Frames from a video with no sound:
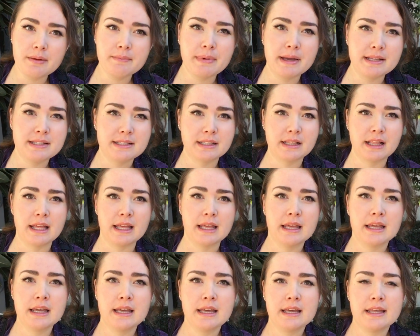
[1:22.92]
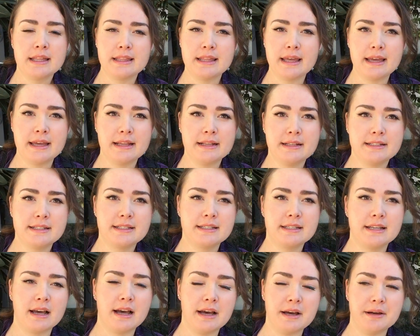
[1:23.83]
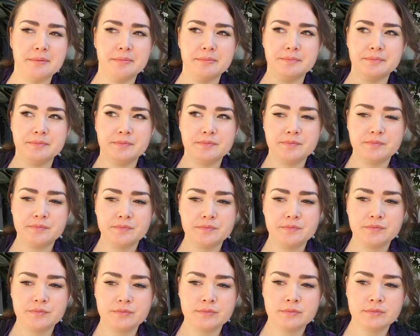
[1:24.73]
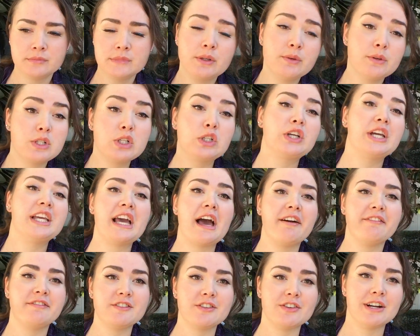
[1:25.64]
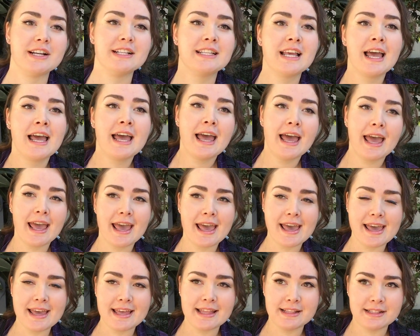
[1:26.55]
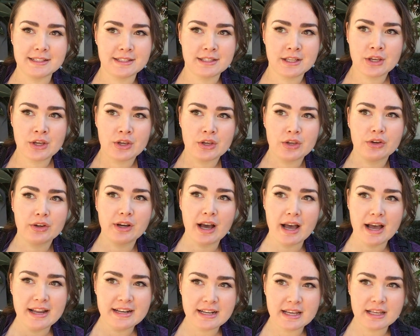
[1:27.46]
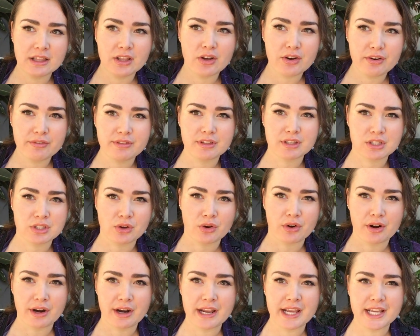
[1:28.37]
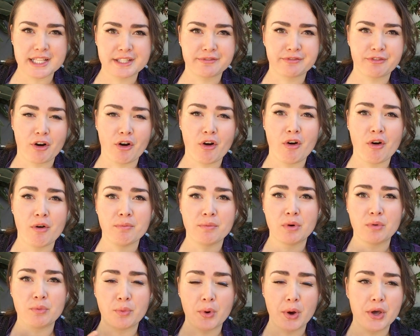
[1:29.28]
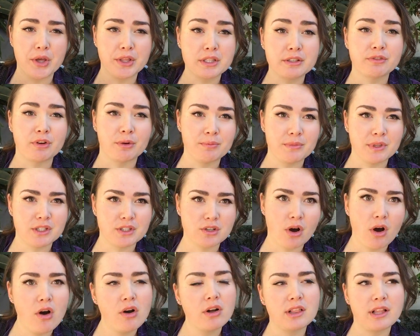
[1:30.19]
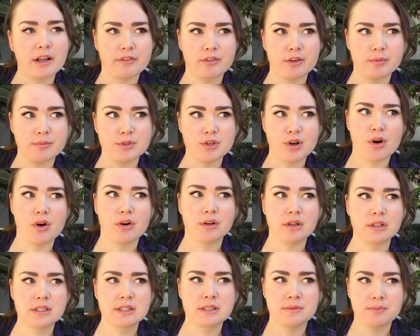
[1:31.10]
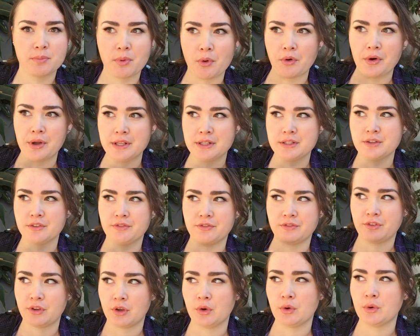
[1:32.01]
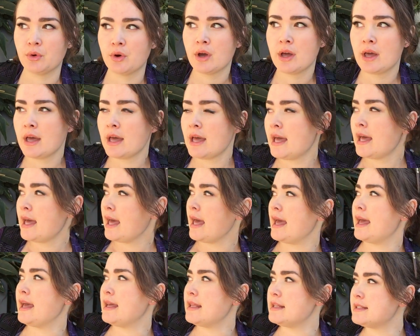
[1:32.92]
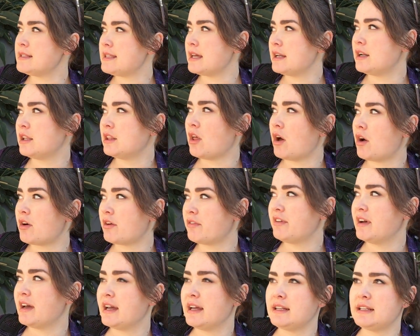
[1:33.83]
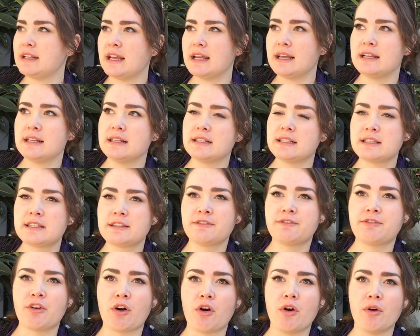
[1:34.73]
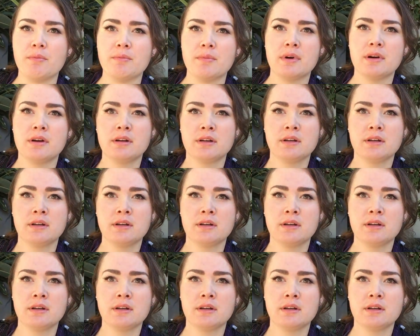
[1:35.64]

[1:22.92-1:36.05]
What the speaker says: basically that he was looking after it. And you kind of, a lot of the story is from words from the dog, like from dog's point of view, and then a lot of it is from